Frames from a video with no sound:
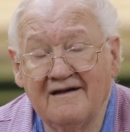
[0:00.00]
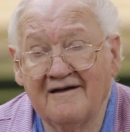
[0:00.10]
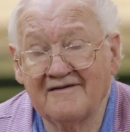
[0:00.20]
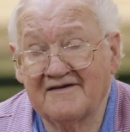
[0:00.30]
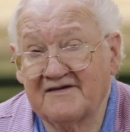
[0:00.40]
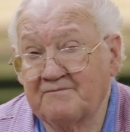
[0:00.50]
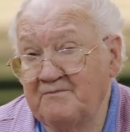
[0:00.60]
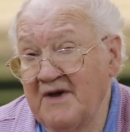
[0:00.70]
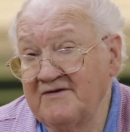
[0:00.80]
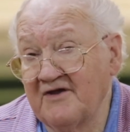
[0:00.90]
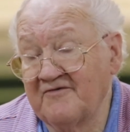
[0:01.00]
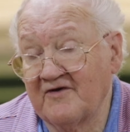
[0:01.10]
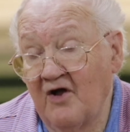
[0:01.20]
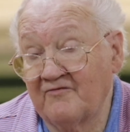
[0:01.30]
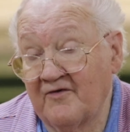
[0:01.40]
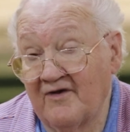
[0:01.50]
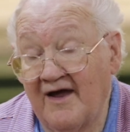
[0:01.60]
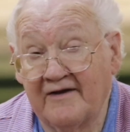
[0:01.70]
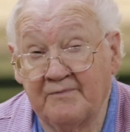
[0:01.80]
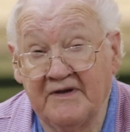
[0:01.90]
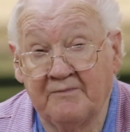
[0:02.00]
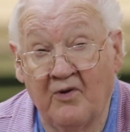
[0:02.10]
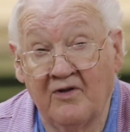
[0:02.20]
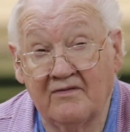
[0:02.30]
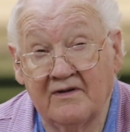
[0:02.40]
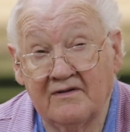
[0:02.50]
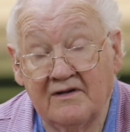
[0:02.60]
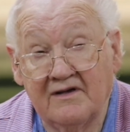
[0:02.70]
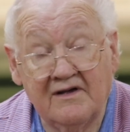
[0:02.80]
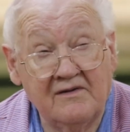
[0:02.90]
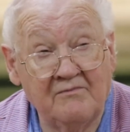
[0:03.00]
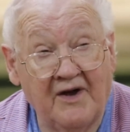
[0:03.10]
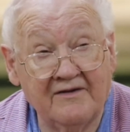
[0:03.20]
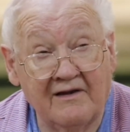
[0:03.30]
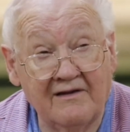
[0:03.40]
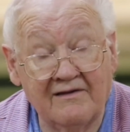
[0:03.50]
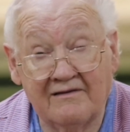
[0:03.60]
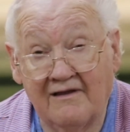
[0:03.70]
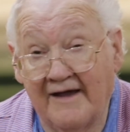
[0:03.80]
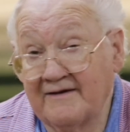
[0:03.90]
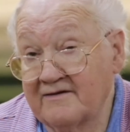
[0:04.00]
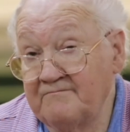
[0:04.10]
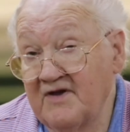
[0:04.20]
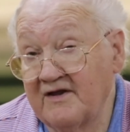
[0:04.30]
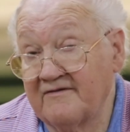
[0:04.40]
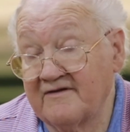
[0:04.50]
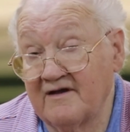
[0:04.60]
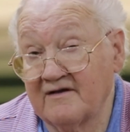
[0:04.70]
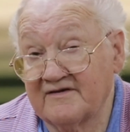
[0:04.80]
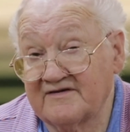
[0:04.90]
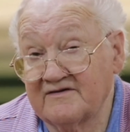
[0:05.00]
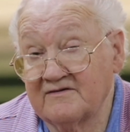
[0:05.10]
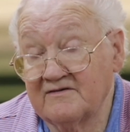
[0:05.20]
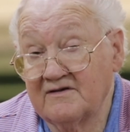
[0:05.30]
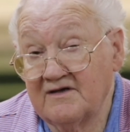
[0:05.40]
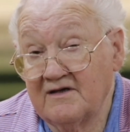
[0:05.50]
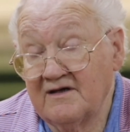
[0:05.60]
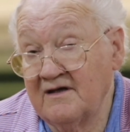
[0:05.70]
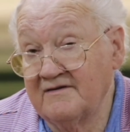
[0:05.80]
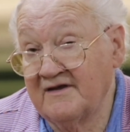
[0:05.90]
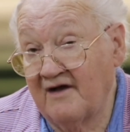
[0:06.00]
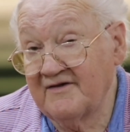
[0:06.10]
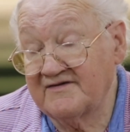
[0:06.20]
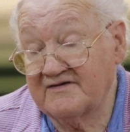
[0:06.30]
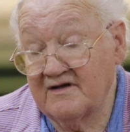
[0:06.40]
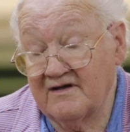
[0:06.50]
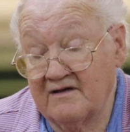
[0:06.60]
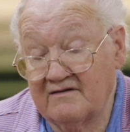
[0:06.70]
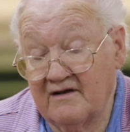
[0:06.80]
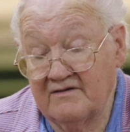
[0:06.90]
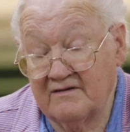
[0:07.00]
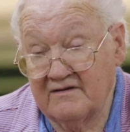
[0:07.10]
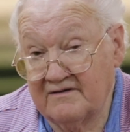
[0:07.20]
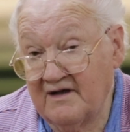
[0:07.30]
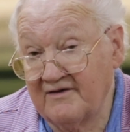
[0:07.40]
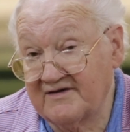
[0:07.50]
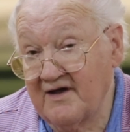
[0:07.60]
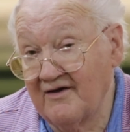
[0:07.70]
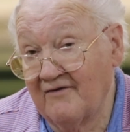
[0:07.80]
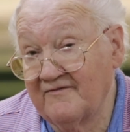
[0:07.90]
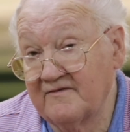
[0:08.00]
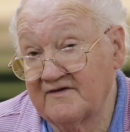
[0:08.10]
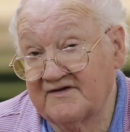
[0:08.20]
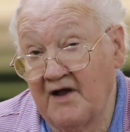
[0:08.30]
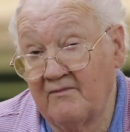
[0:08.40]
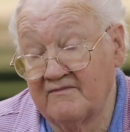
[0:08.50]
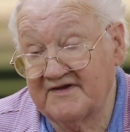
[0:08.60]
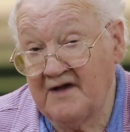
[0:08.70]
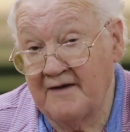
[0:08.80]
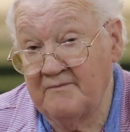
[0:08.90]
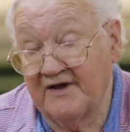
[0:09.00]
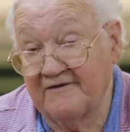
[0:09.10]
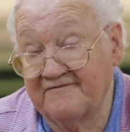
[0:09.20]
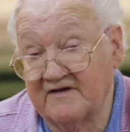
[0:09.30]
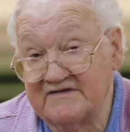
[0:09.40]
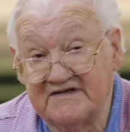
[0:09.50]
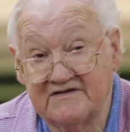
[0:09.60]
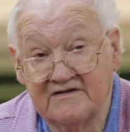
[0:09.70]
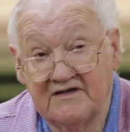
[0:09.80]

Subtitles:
it's been difficult for a lot of people, but like many things, it does have some side benefits.